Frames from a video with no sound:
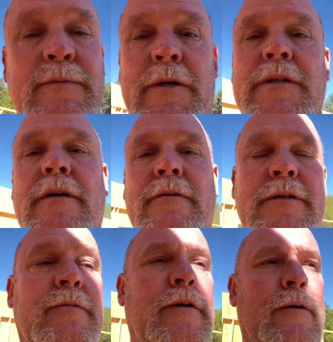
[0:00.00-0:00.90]
especially you
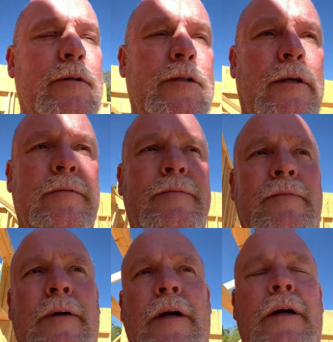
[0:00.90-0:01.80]
as a viewer. So
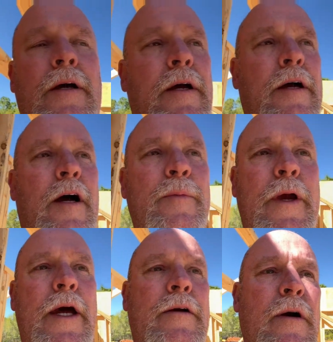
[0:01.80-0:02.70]
hope
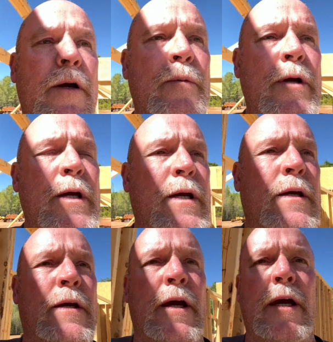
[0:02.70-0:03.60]
you had a great week
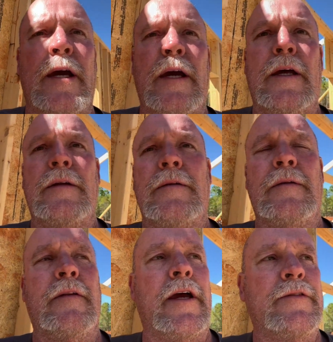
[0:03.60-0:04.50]
and
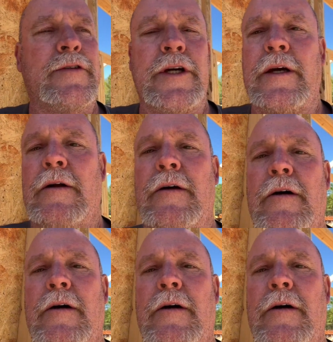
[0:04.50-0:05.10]
thanks for checking on